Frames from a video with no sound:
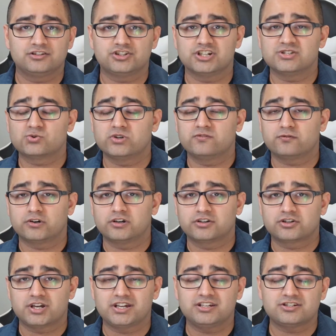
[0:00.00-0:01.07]
G Suite for
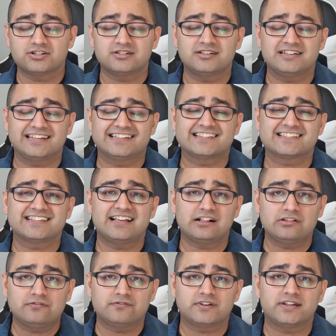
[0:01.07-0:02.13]
Education
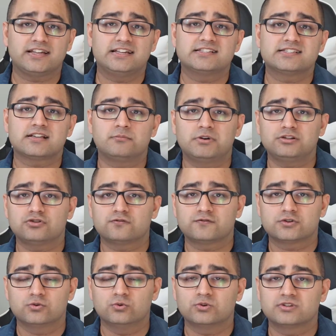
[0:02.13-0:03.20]
itself is a bunch of
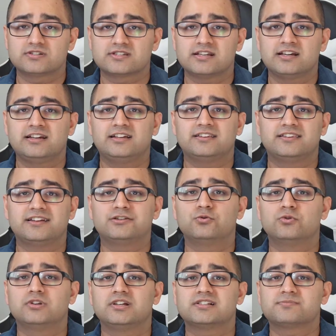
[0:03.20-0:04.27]
tools that
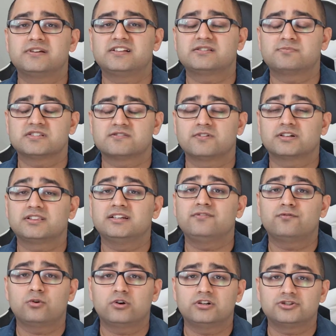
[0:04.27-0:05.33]
Google has made specifically
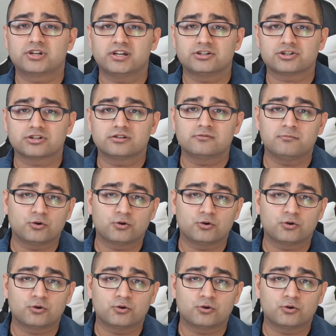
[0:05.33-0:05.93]
for education,